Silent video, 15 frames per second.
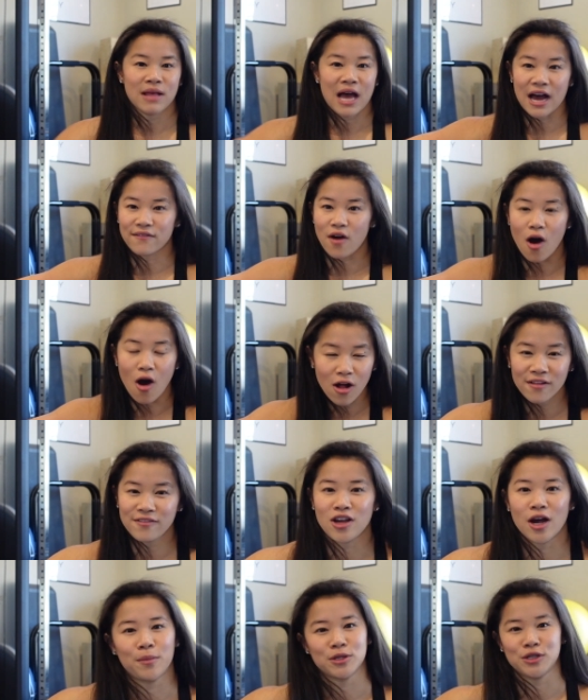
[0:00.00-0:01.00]
have all of
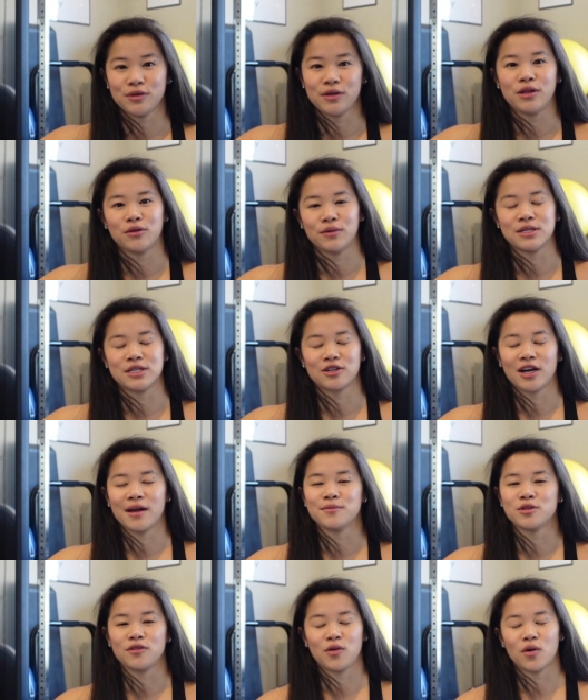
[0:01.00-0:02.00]
the opportunity through
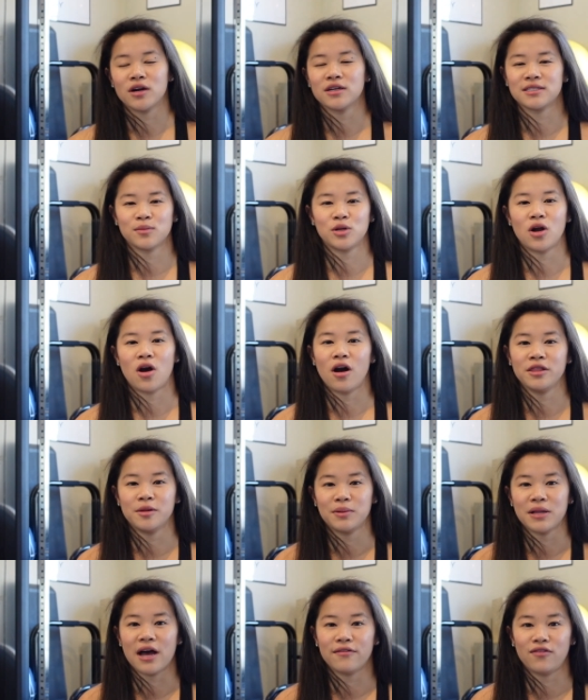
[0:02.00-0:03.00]
Instagram. So if you are someone on
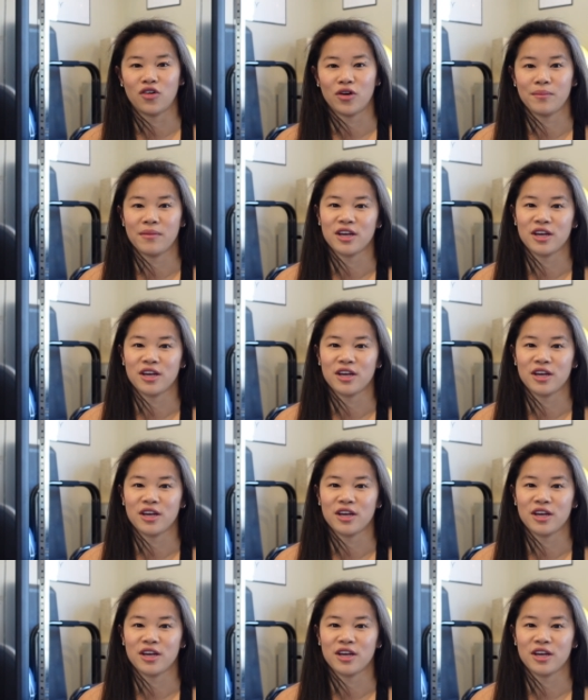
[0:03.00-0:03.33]
the platform,